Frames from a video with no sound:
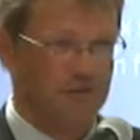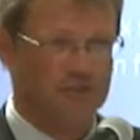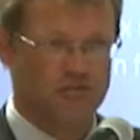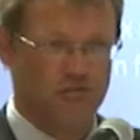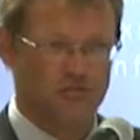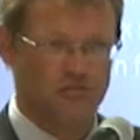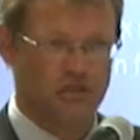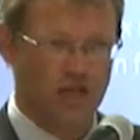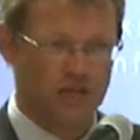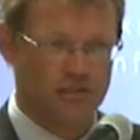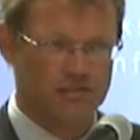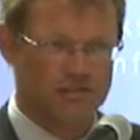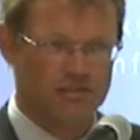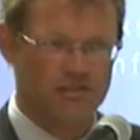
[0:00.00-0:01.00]
It's not
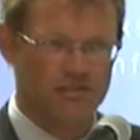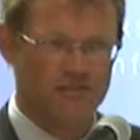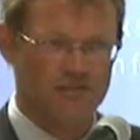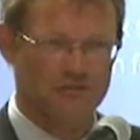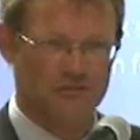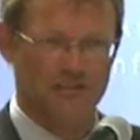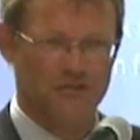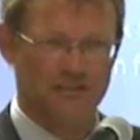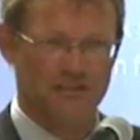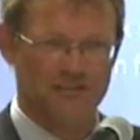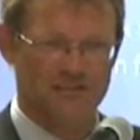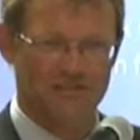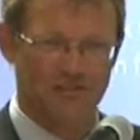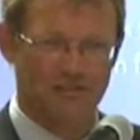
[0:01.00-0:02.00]
nice to
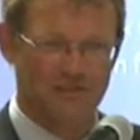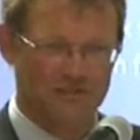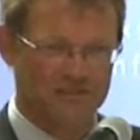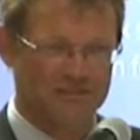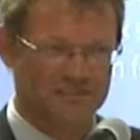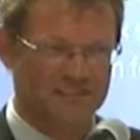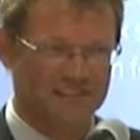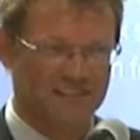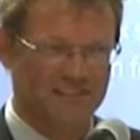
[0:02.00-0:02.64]
read often.